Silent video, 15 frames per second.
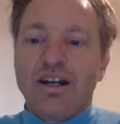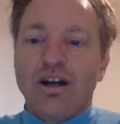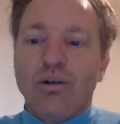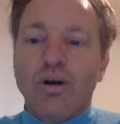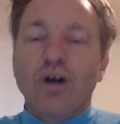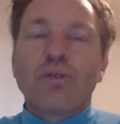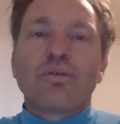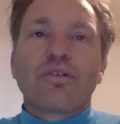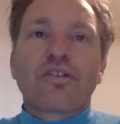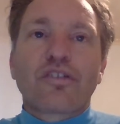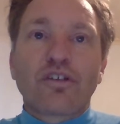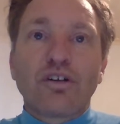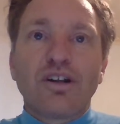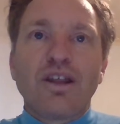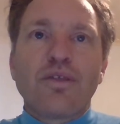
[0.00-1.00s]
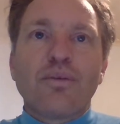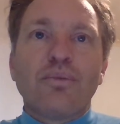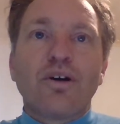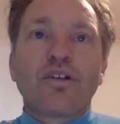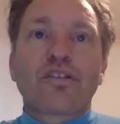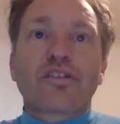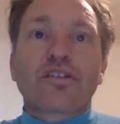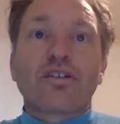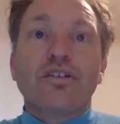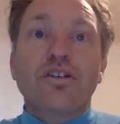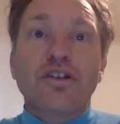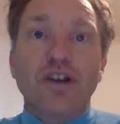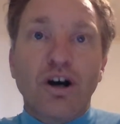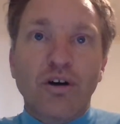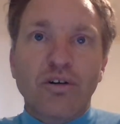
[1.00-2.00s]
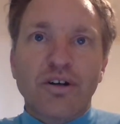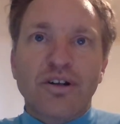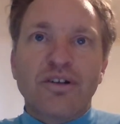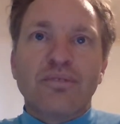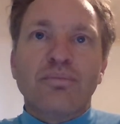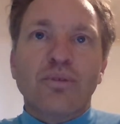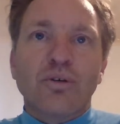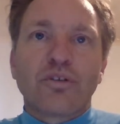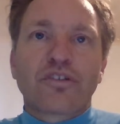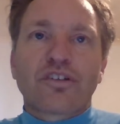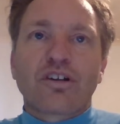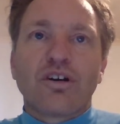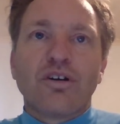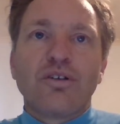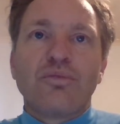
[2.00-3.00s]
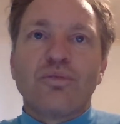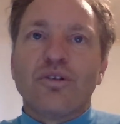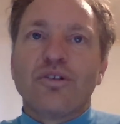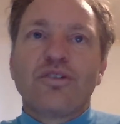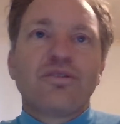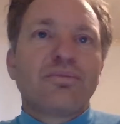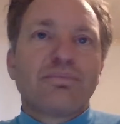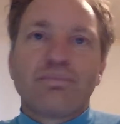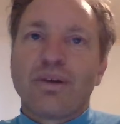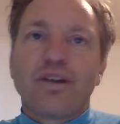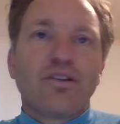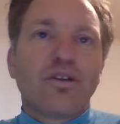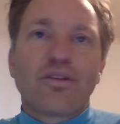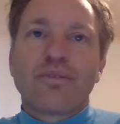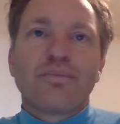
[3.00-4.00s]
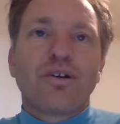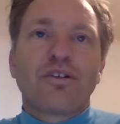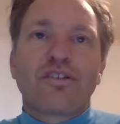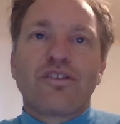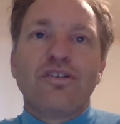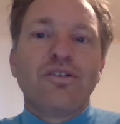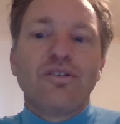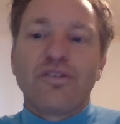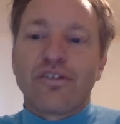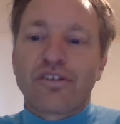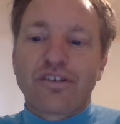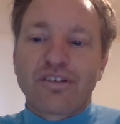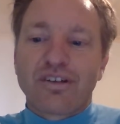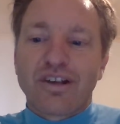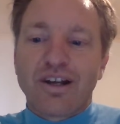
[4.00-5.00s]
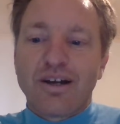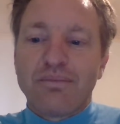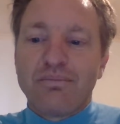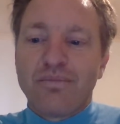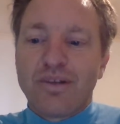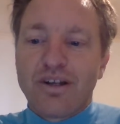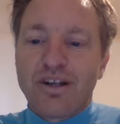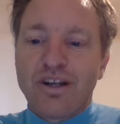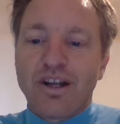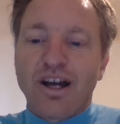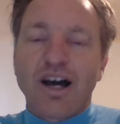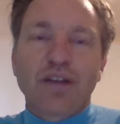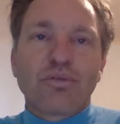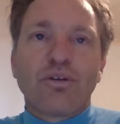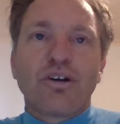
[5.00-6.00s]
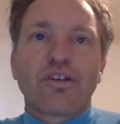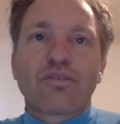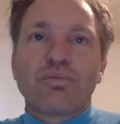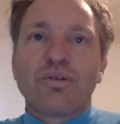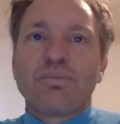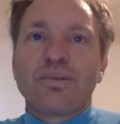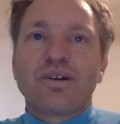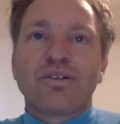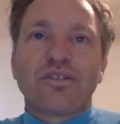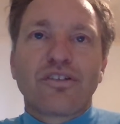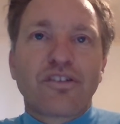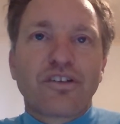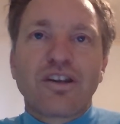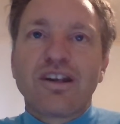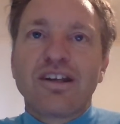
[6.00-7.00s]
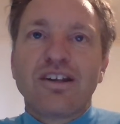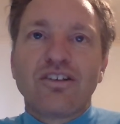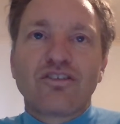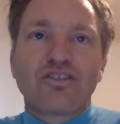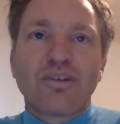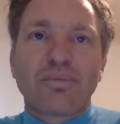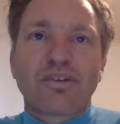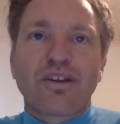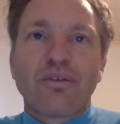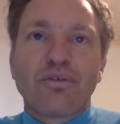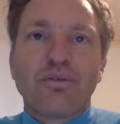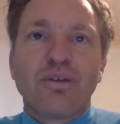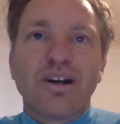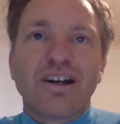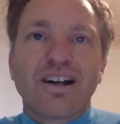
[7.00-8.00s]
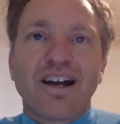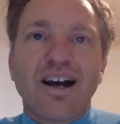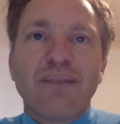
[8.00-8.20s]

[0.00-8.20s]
Well, certainly the most known Morse code word, but not the most used. Otherwise, we'd be on sinking ships everywhere.